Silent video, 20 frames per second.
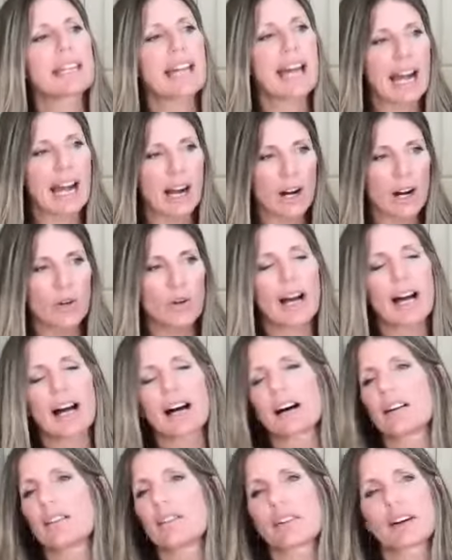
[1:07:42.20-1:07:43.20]
now
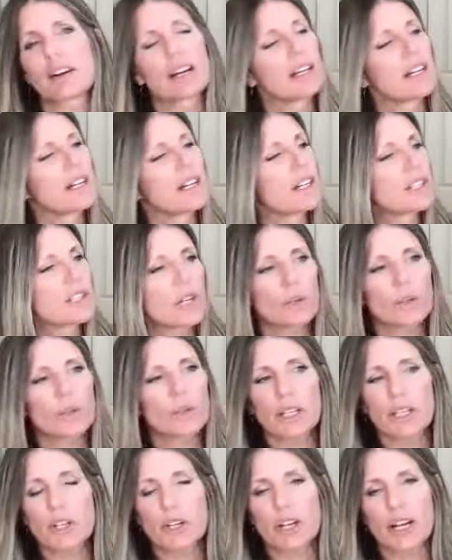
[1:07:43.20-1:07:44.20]
have
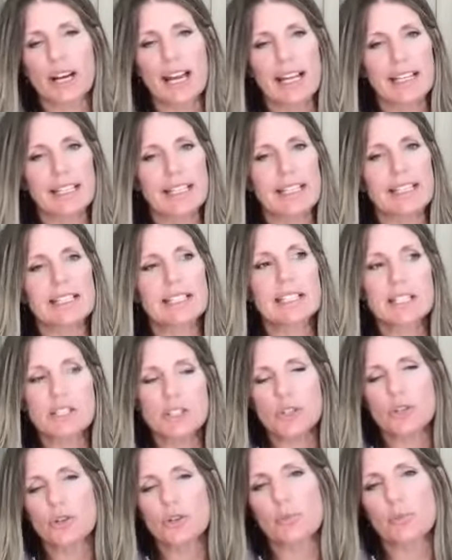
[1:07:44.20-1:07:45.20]
totally created
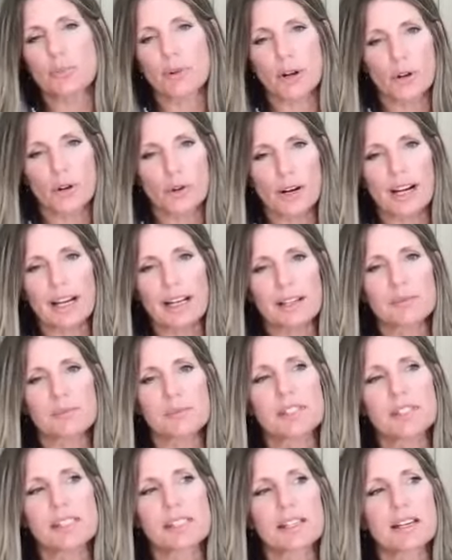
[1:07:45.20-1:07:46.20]
additional
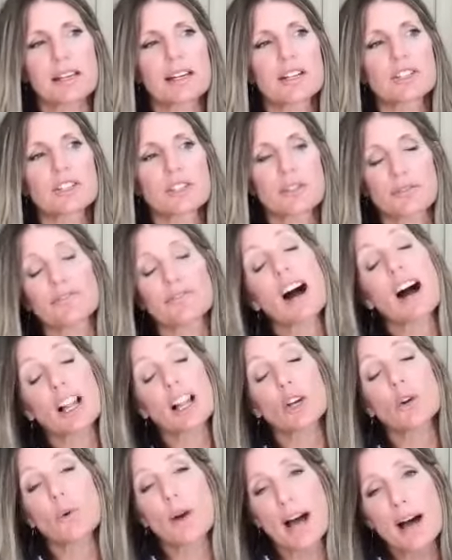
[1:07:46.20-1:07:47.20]
programs to
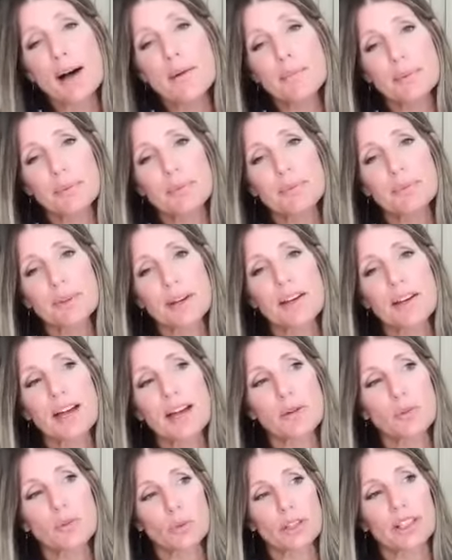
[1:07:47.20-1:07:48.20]
follow up
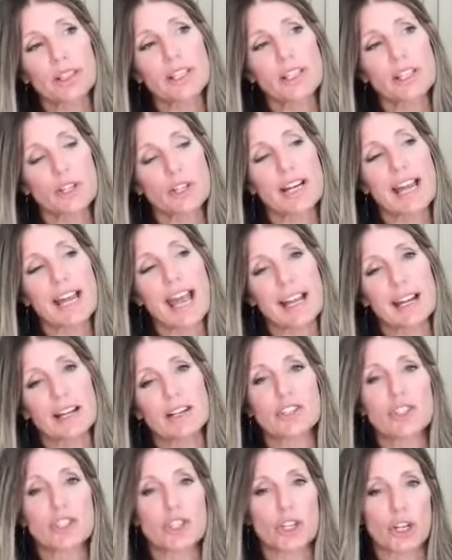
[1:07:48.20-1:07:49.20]
and really create
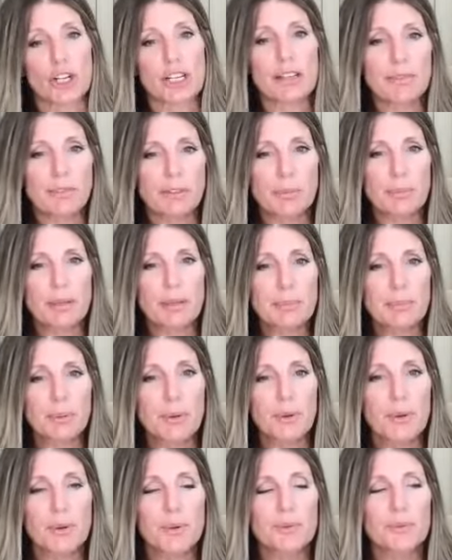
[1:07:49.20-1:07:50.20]
a journey for
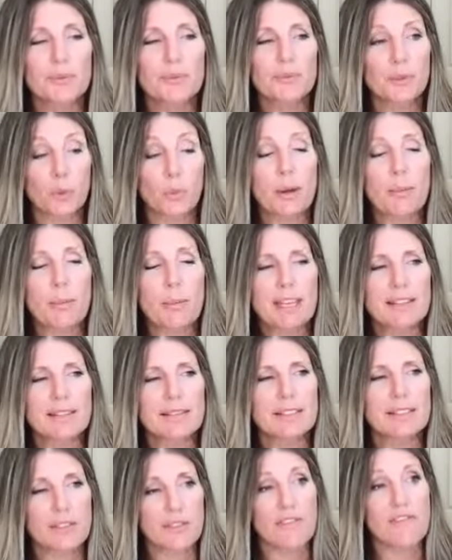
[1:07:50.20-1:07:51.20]
people, for
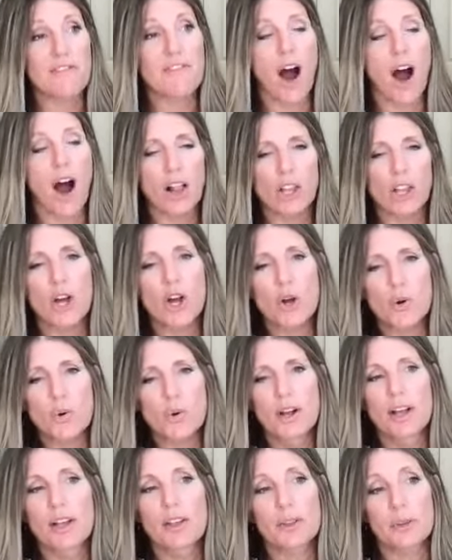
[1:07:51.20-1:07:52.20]
women to
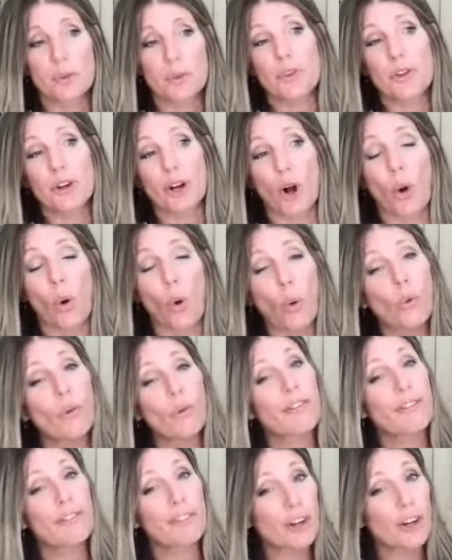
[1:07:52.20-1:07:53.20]
follow through their whole
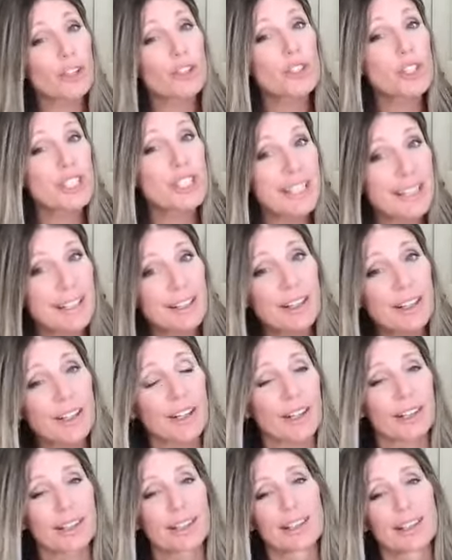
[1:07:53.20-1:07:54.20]
first
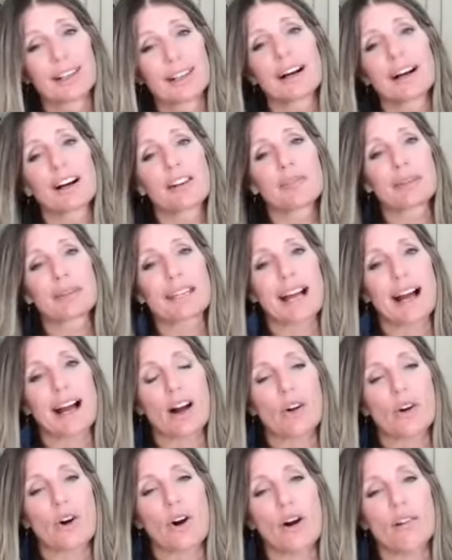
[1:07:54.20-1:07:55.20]
year of being
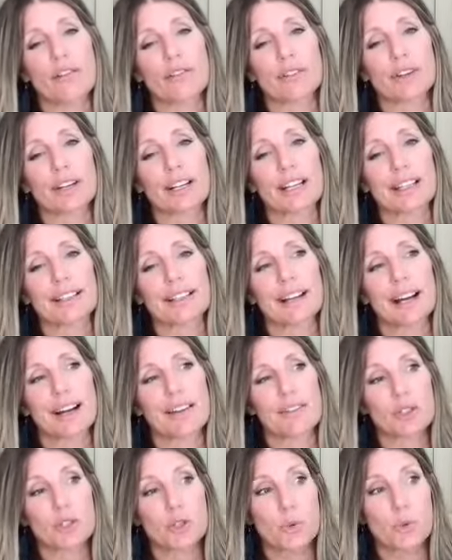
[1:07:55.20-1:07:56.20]
alcohol free at
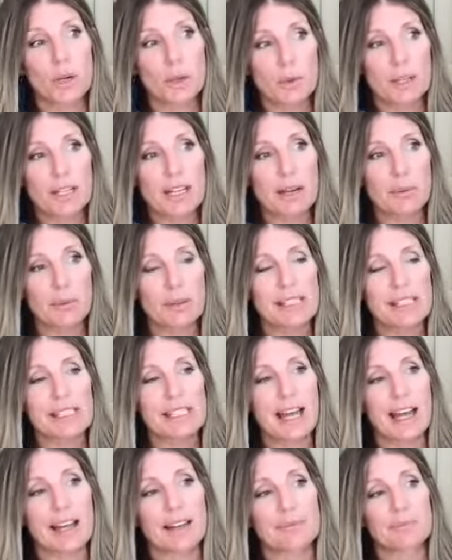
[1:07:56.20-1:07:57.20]
the 21-day
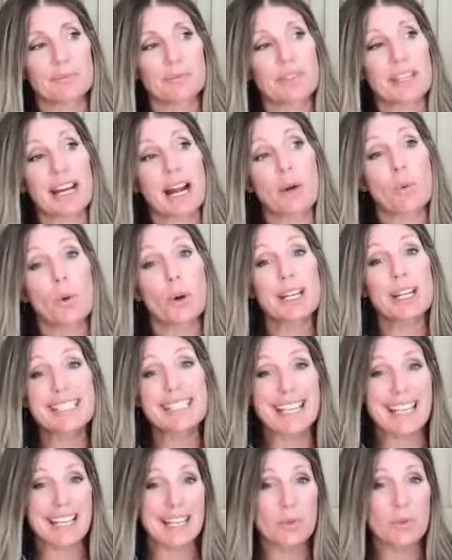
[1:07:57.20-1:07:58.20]
reset. Then I wrote a
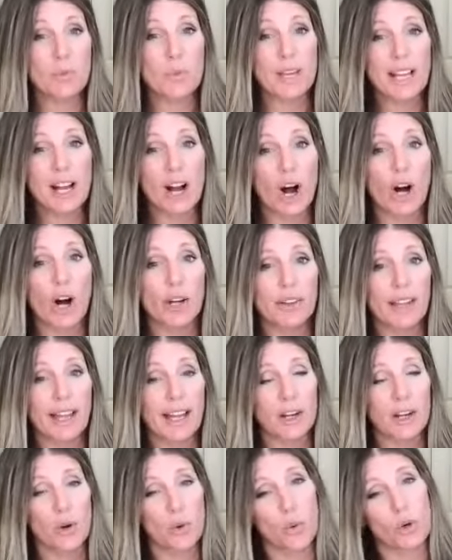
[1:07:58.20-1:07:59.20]
10-week
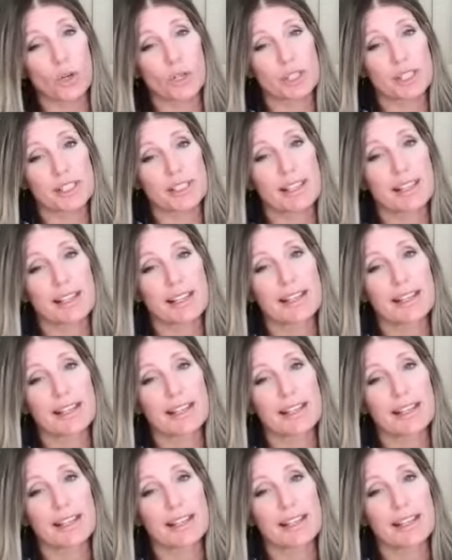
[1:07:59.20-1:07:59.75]
online course.